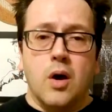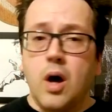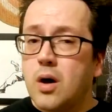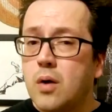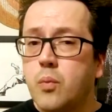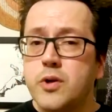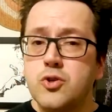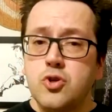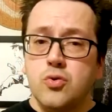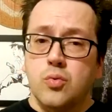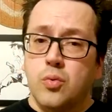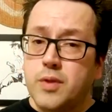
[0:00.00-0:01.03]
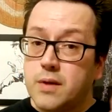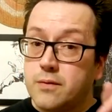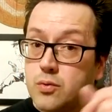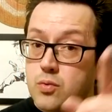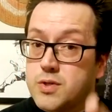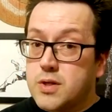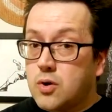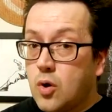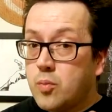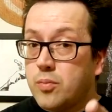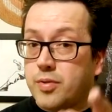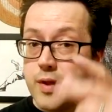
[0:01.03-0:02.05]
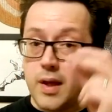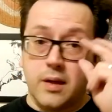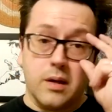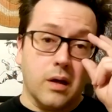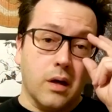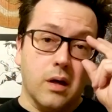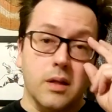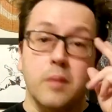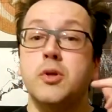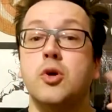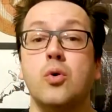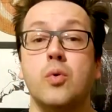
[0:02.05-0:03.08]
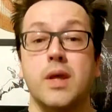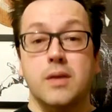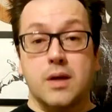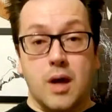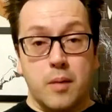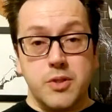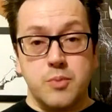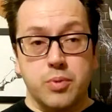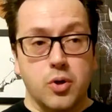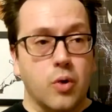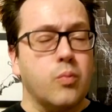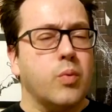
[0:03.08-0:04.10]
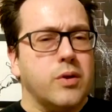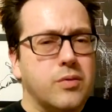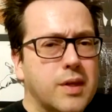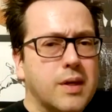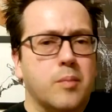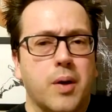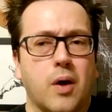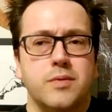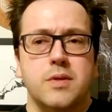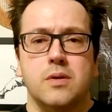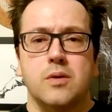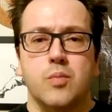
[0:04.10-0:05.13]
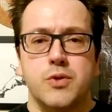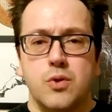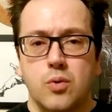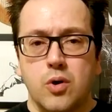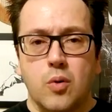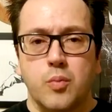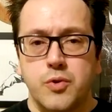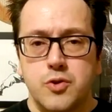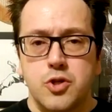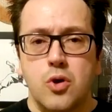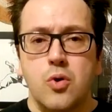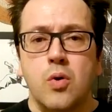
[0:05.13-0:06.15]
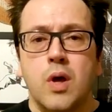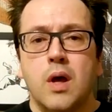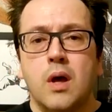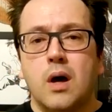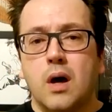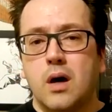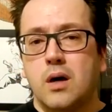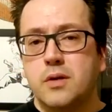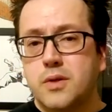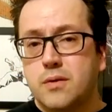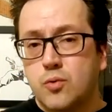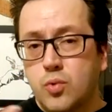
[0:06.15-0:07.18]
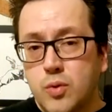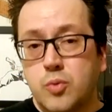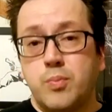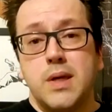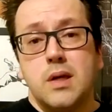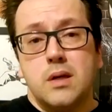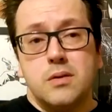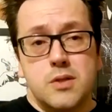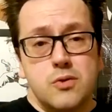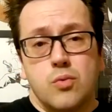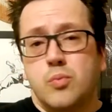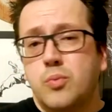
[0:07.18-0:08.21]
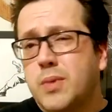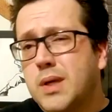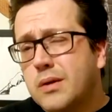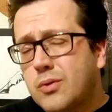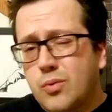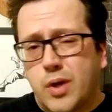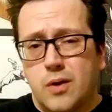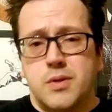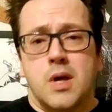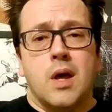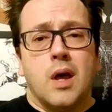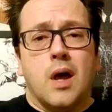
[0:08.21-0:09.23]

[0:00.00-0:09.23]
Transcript: What did you, the viewers at home, think? Let me know in the comments below. What do you think about what's going on with the show? Do you agree with me, disagree with me? Who cares?